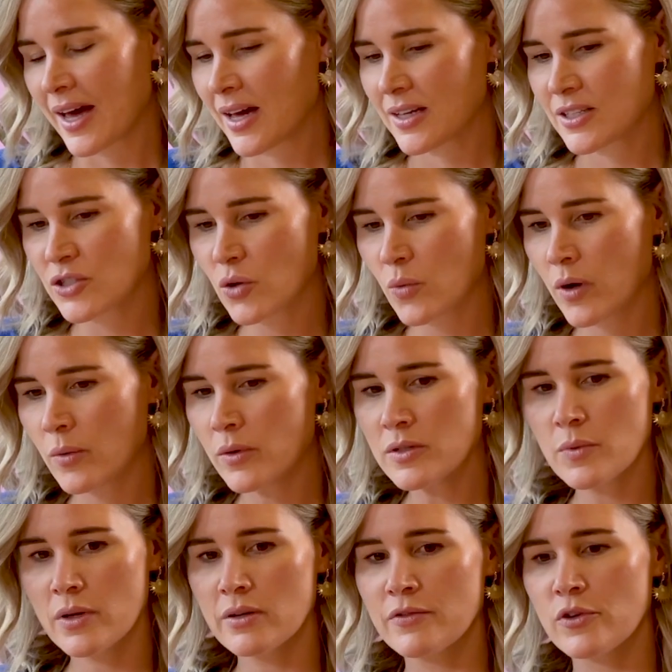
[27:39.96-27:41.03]
So what was
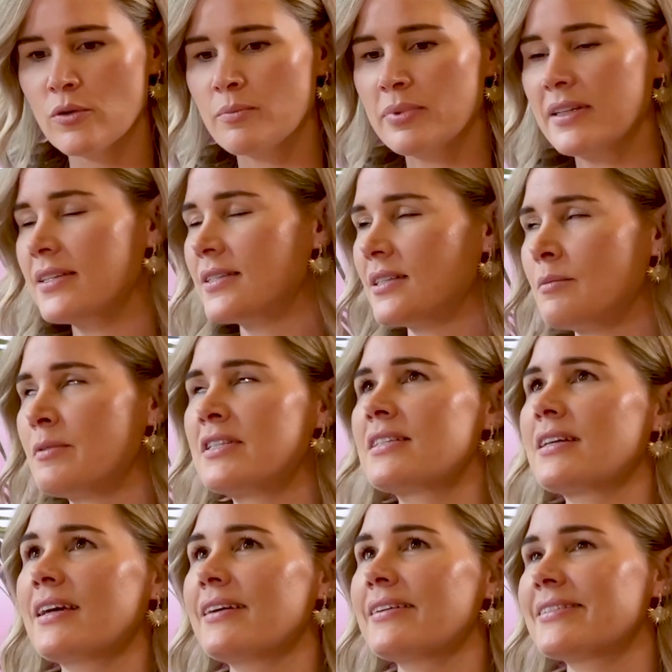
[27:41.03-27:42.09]
one of your blessed
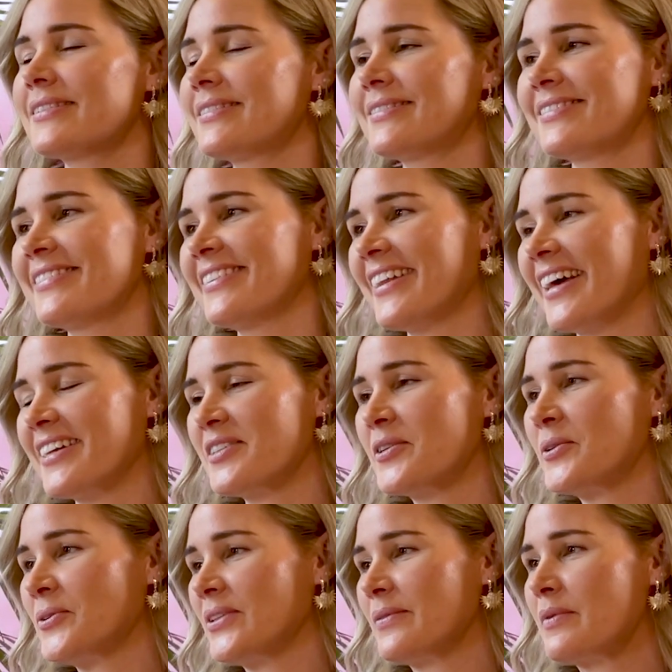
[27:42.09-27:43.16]
mistakes? I
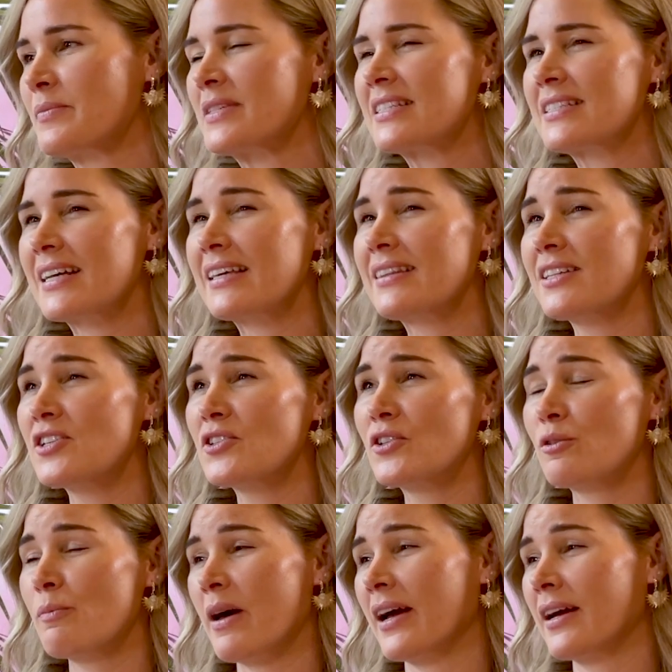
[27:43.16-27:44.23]
call them a mistake that you
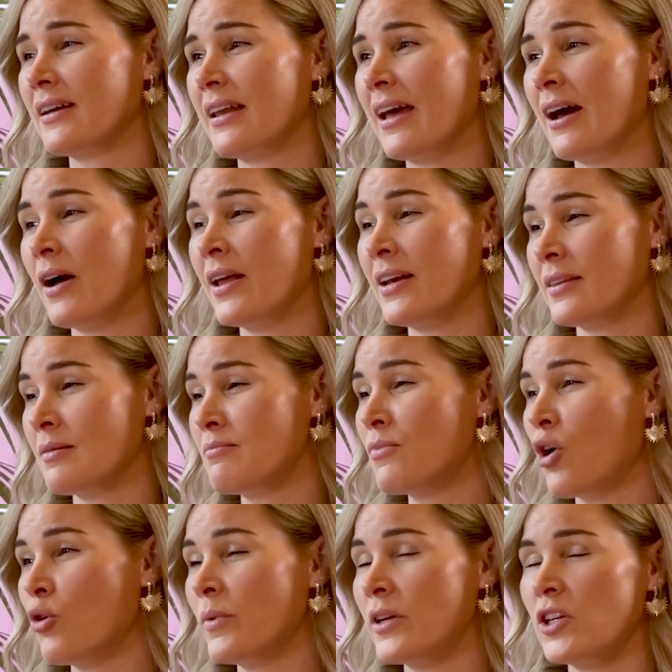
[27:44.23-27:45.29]
look back at now, and at the
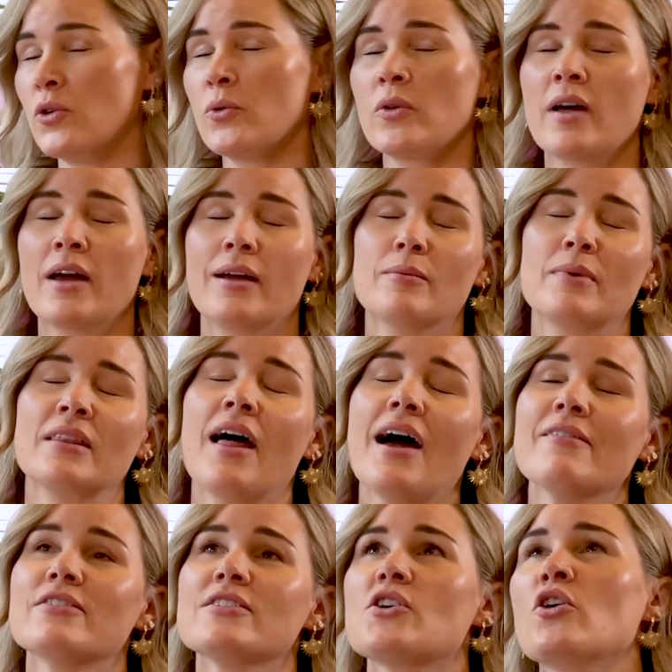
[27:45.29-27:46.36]
moment you were like, my
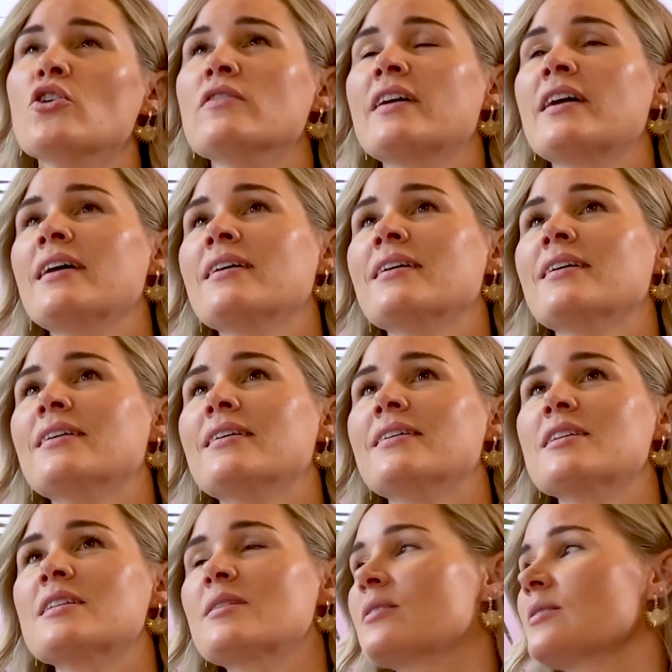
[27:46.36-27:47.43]
life is over,
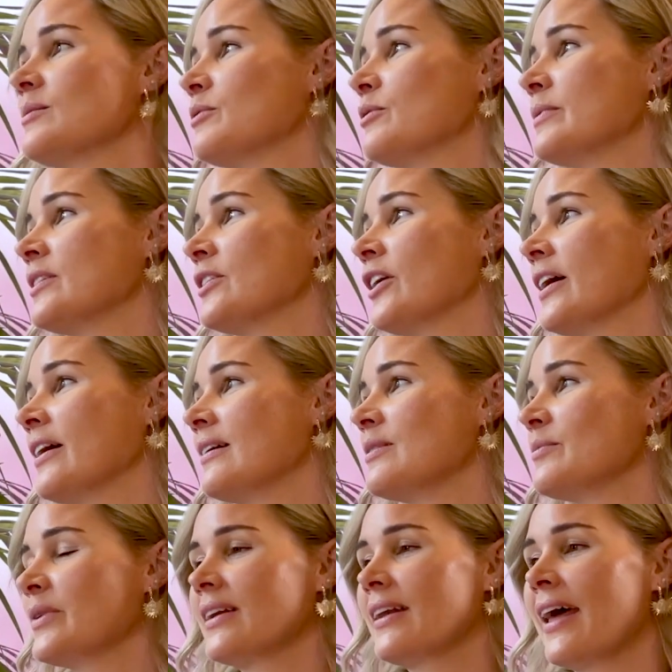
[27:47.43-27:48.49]
put me in the ground,
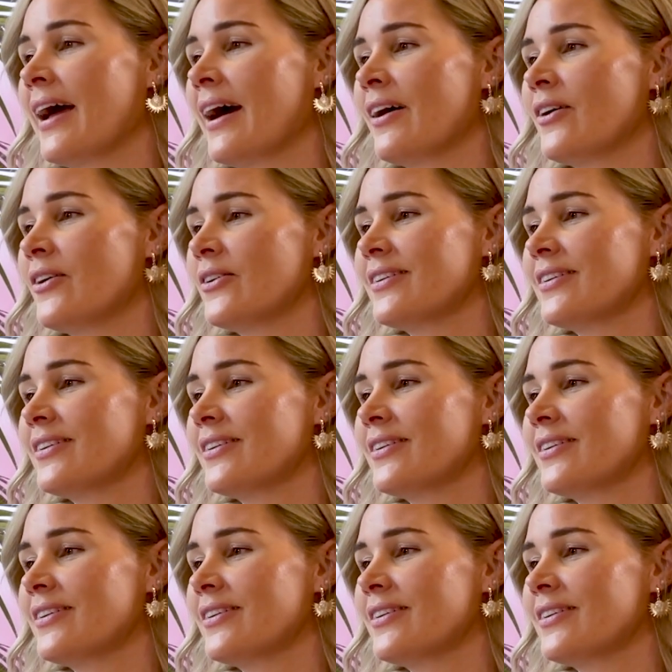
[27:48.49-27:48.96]
but now